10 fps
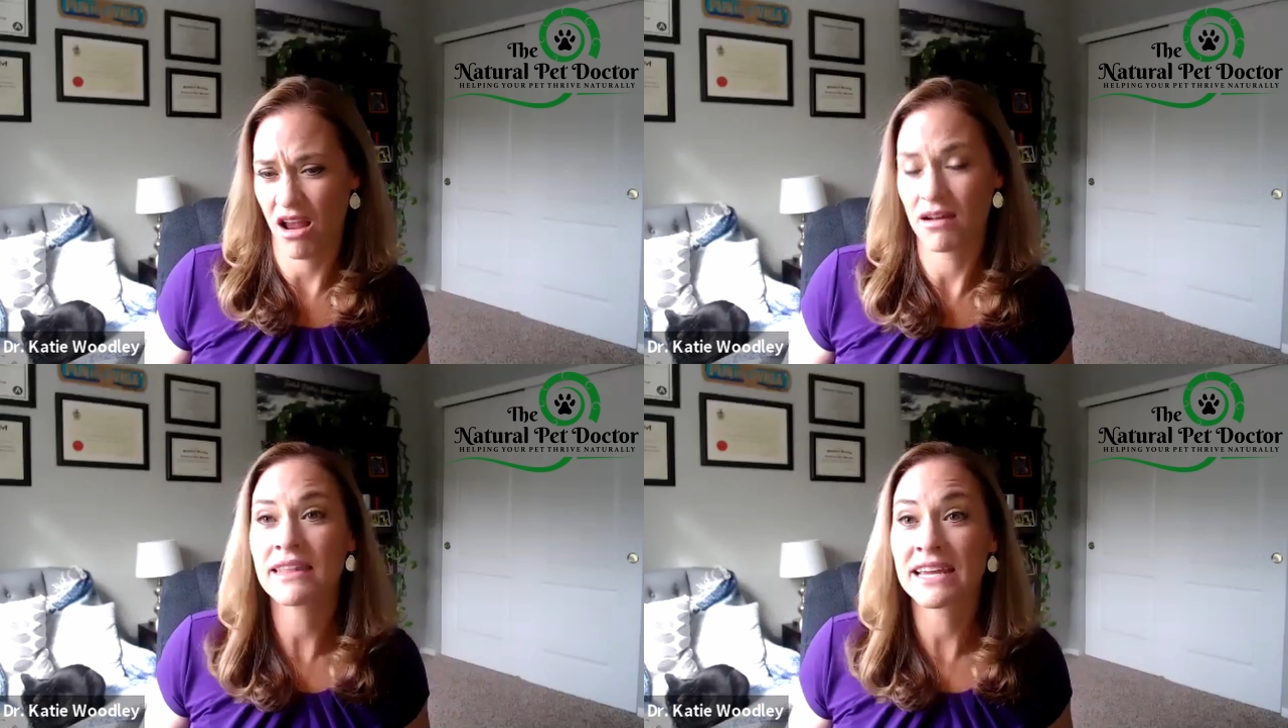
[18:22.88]

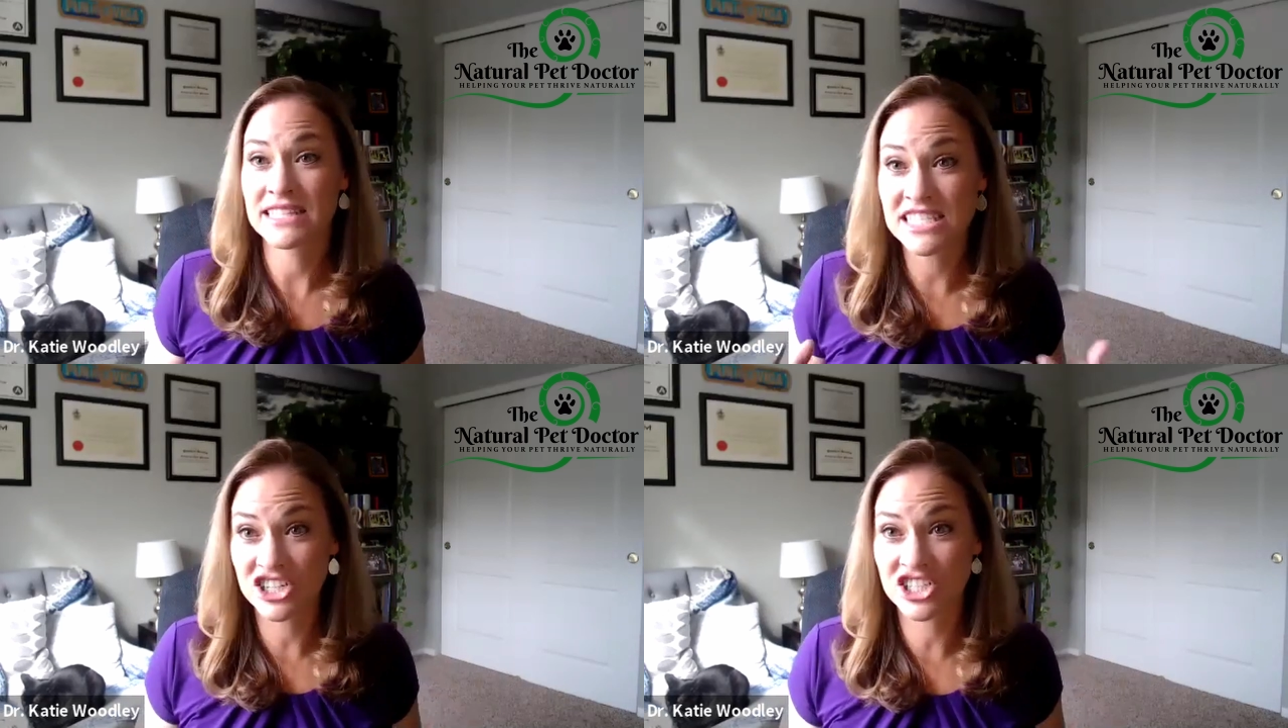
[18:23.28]
like
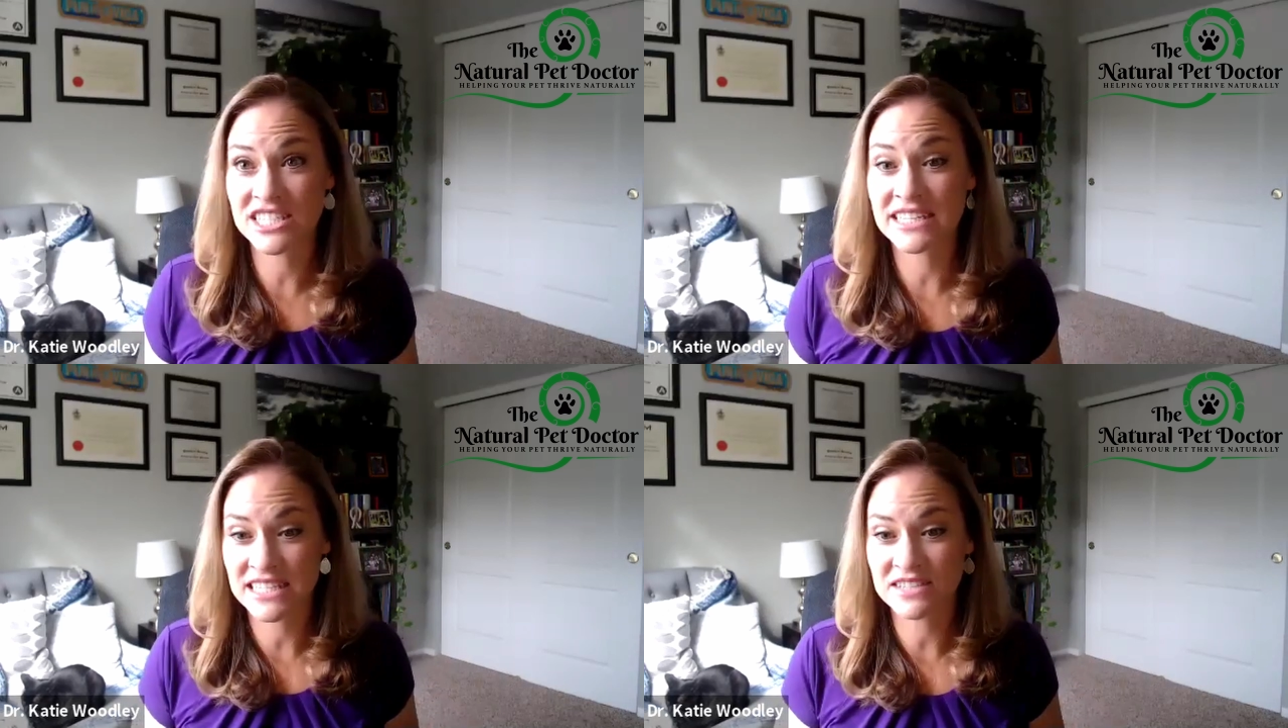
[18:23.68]

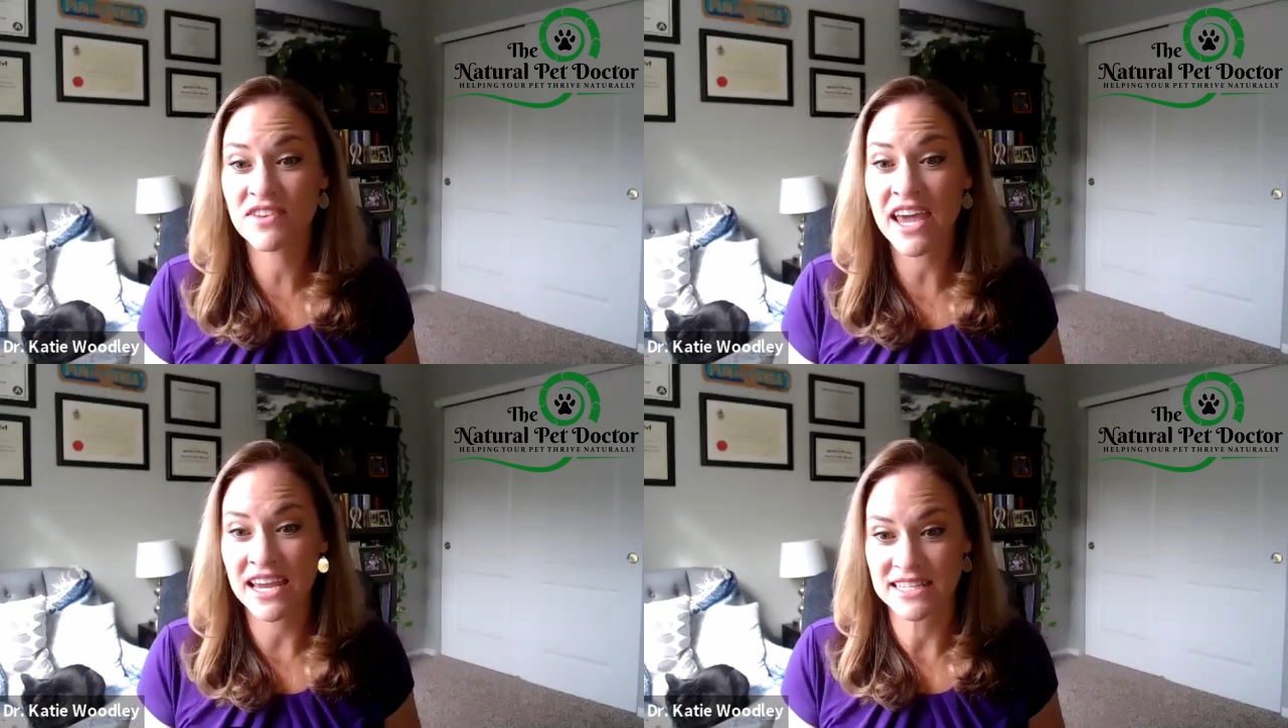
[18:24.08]
seriously, this
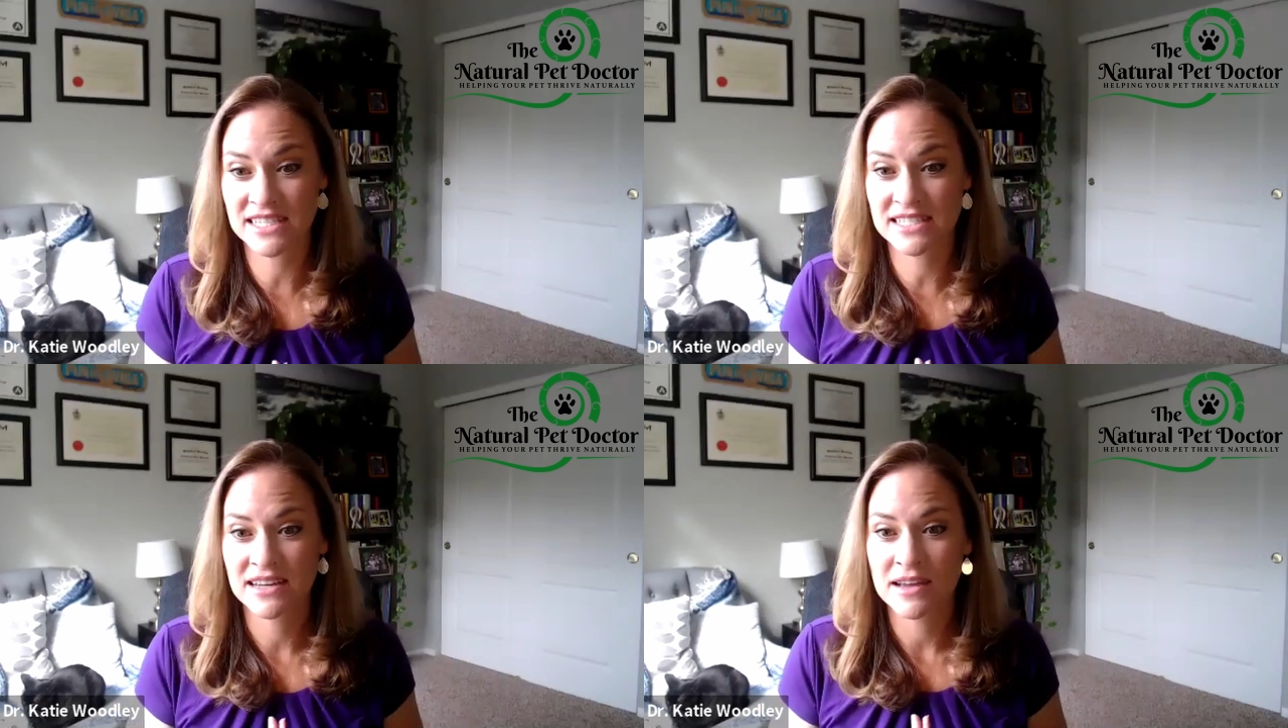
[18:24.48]

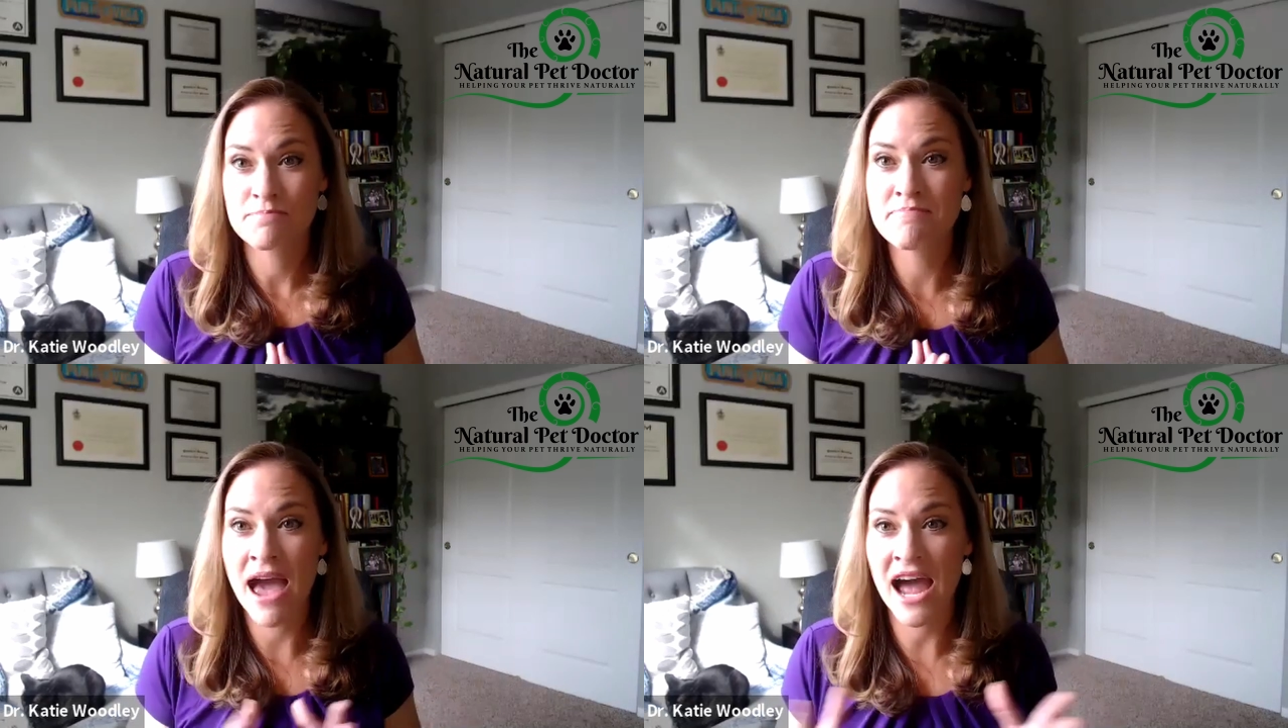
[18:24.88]
face,
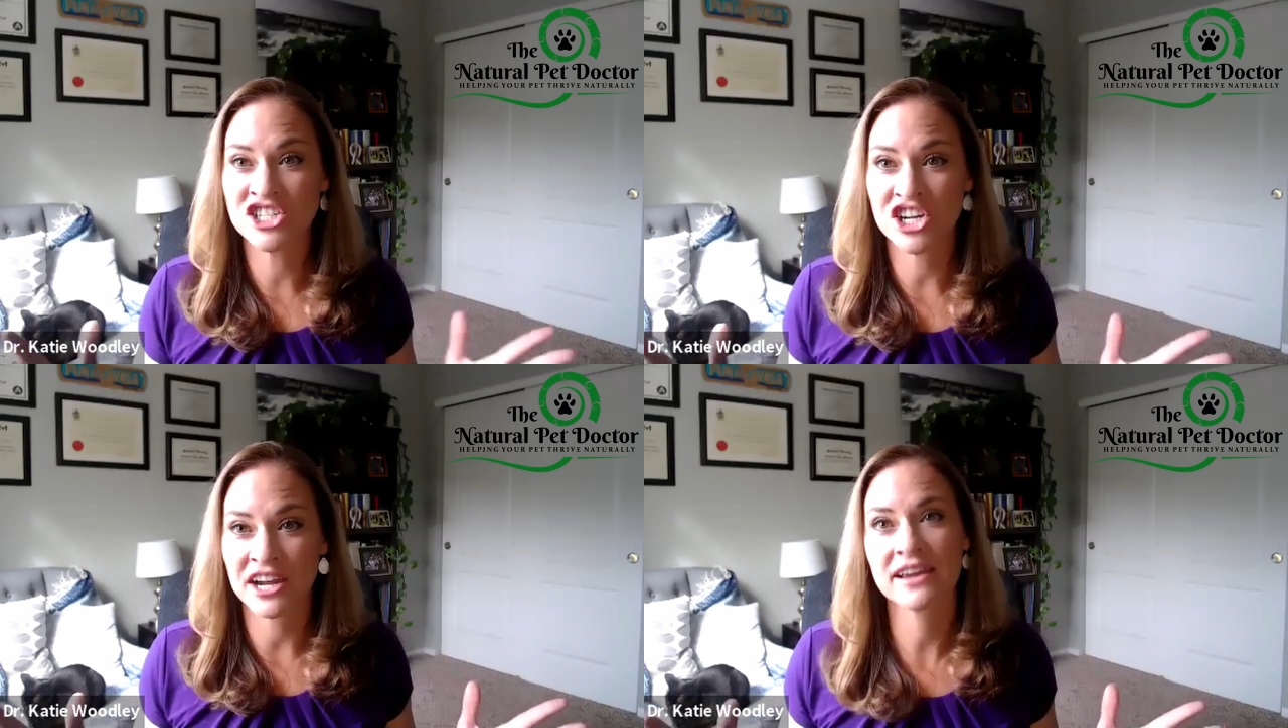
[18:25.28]

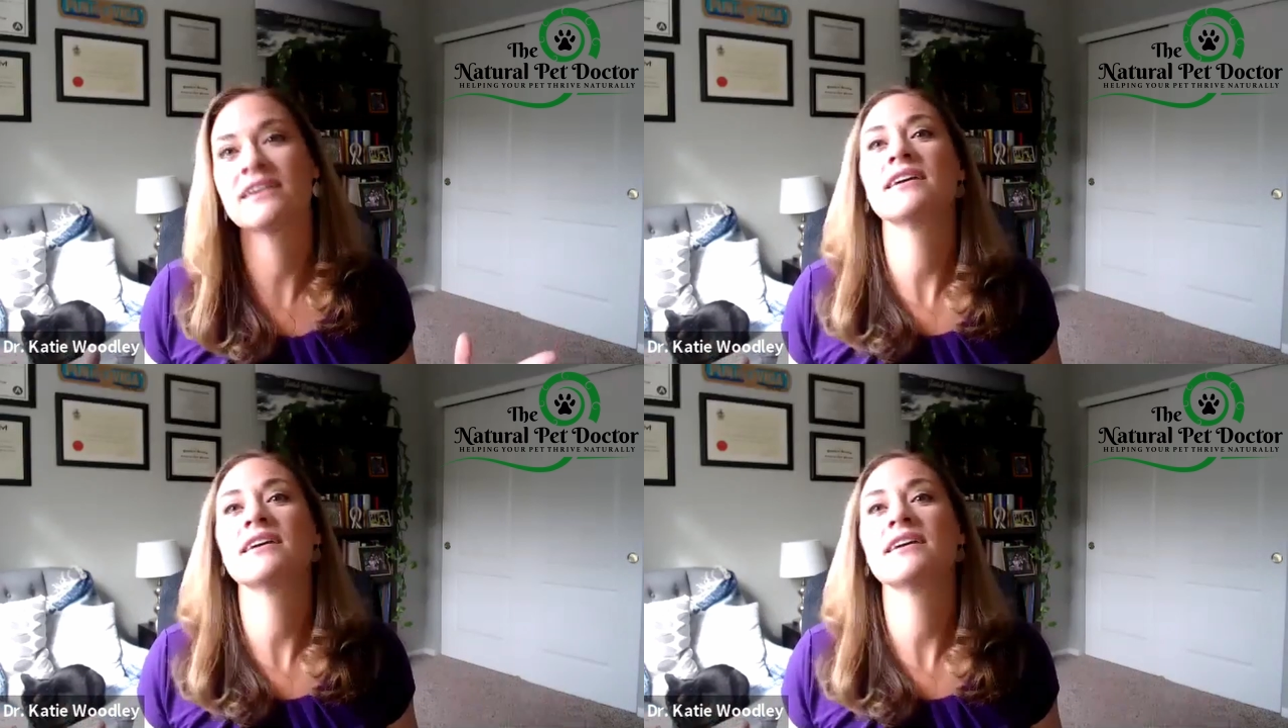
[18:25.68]
magic.